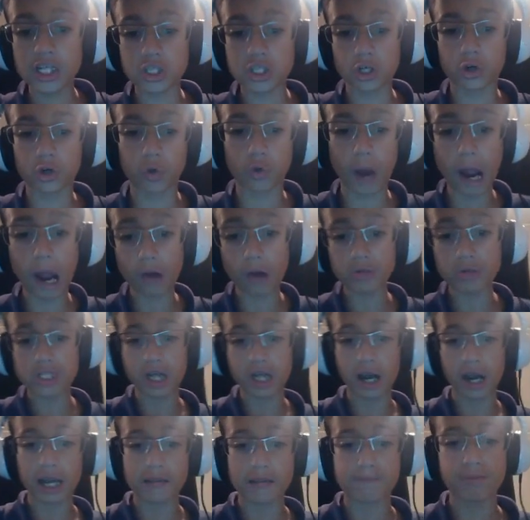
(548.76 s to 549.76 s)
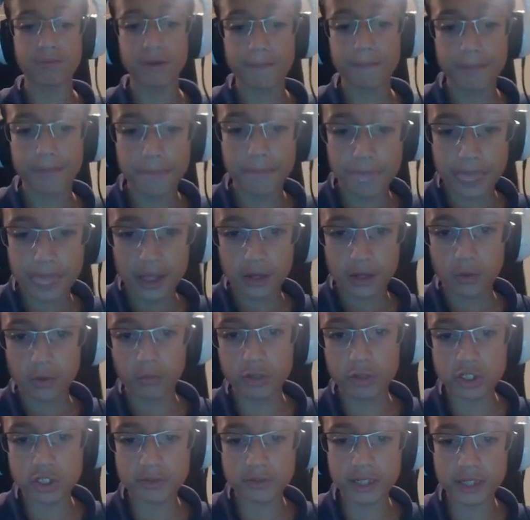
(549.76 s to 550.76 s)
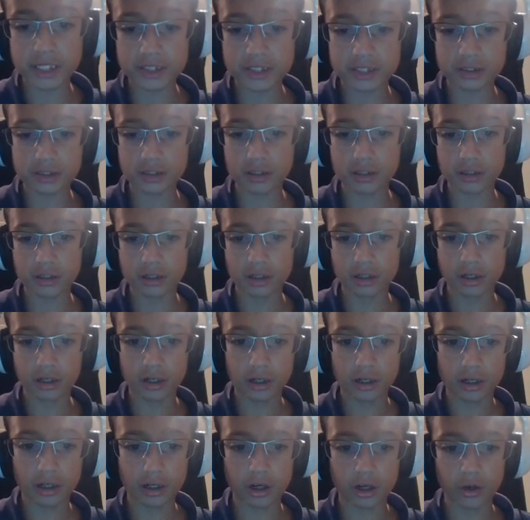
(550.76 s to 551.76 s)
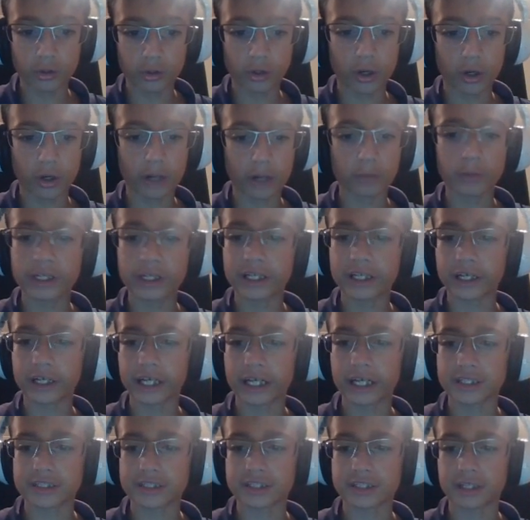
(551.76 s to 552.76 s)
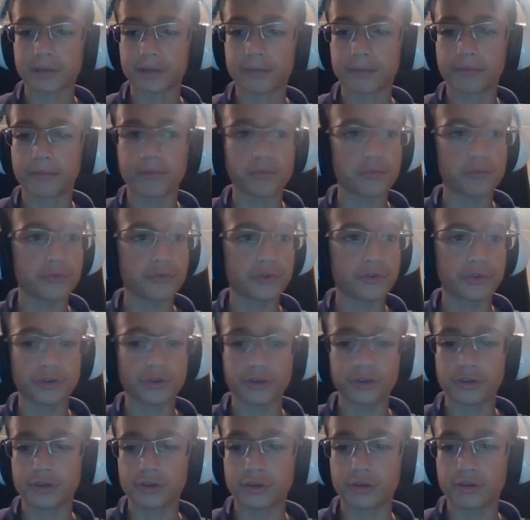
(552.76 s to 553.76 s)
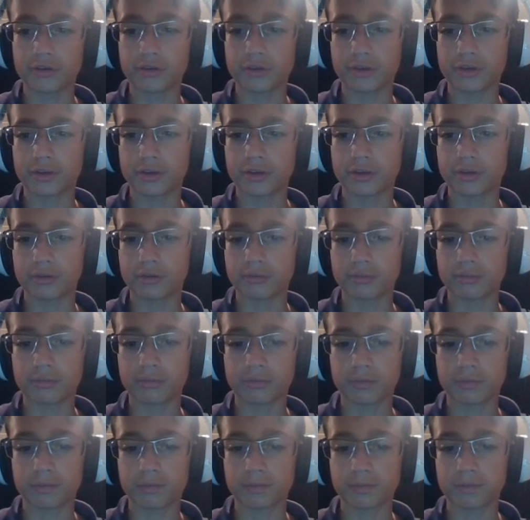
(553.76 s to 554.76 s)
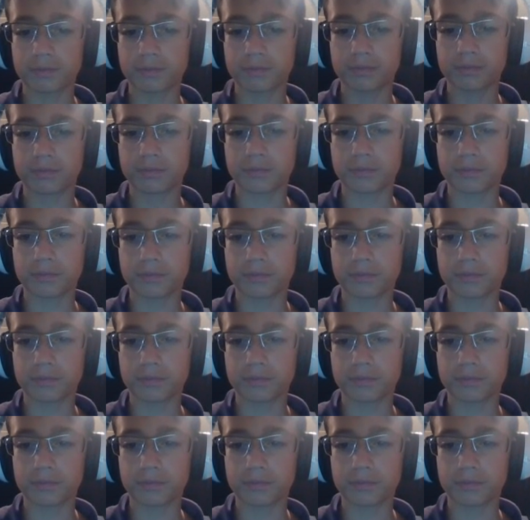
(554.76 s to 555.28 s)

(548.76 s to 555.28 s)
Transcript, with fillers: he's a ground type, which means oh no, I'm weak against him. Charmander.